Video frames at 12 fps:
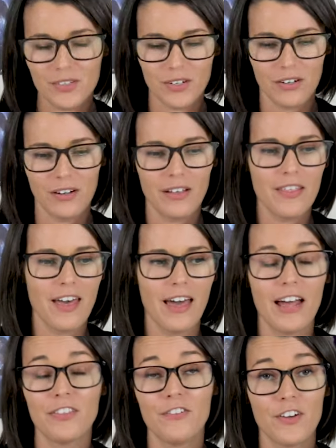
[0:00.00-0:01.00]
this girl
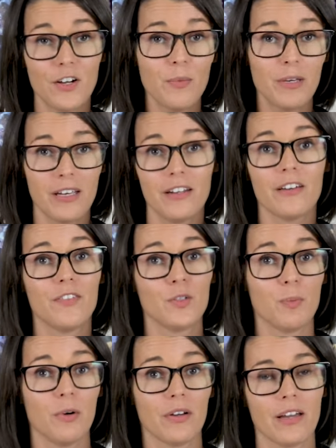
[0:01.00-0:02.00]
that at the very beginning of
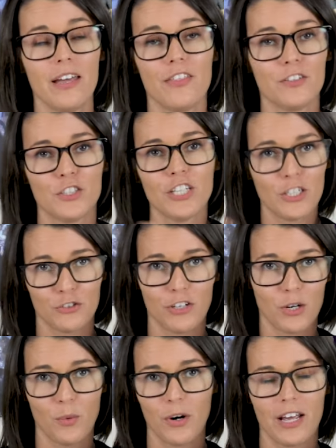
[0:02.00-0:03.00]
this book, check
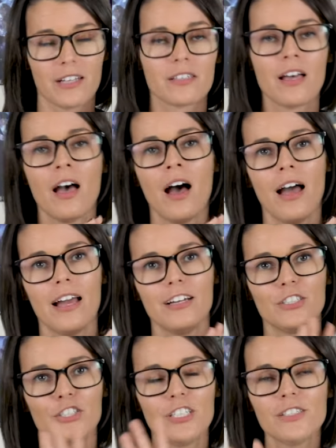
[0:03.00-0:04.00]
trigger warnings,
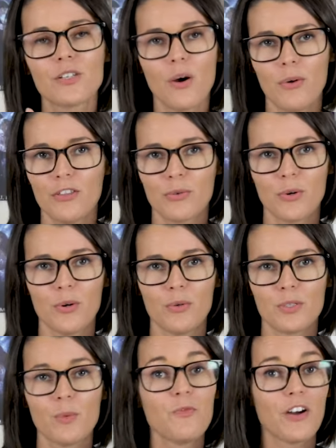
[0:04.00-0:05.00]
she's going
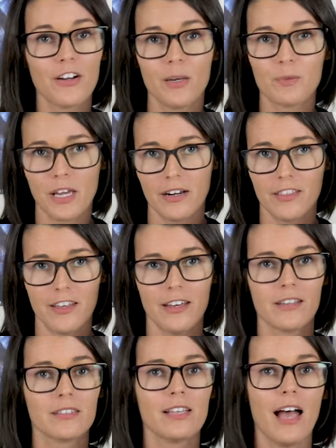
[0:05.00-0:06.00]
through some very upsetting
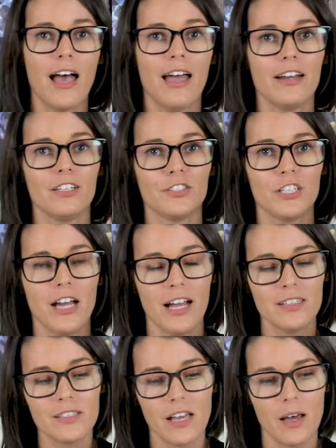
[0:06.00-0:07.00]
things, and she
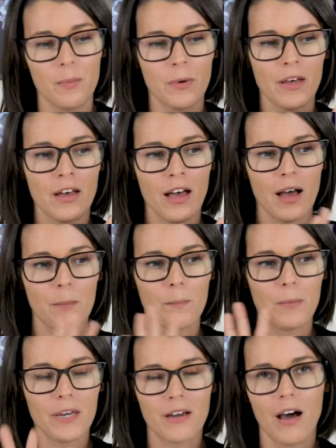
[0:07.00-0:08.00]
ends up
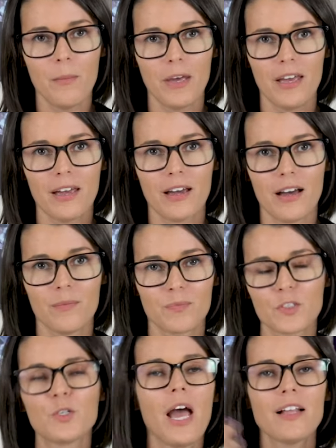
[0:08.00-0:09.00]

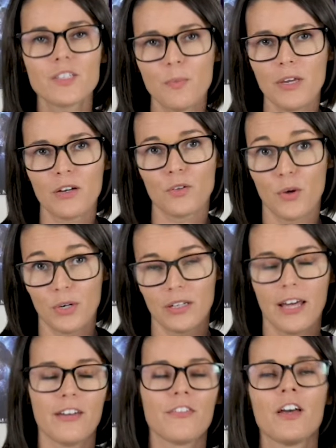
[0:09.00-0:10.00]
being alone
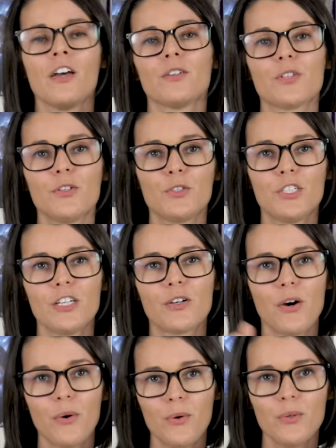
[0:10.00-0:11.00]
in life. So she
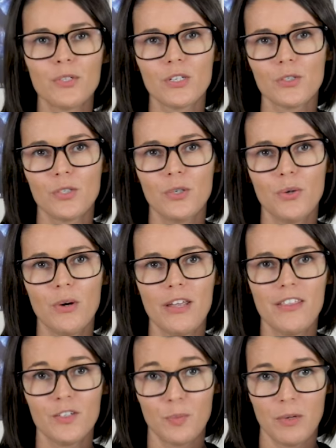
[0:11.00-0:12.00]
goes
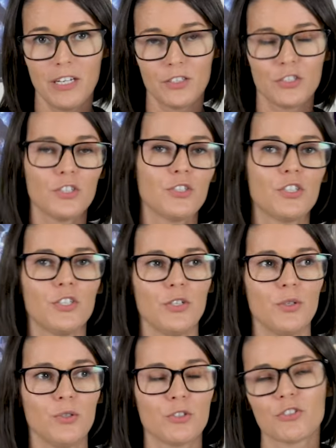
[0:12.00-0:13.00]
to this beach
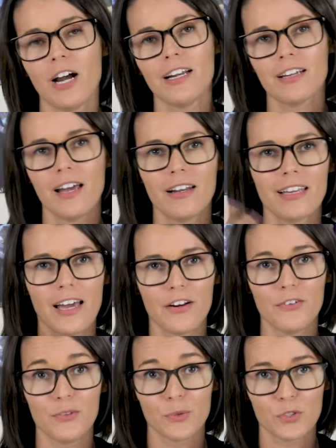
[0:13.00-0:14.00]
to try to kind of
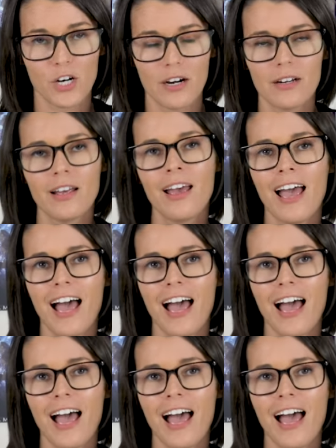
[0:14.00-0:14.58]
get a new start,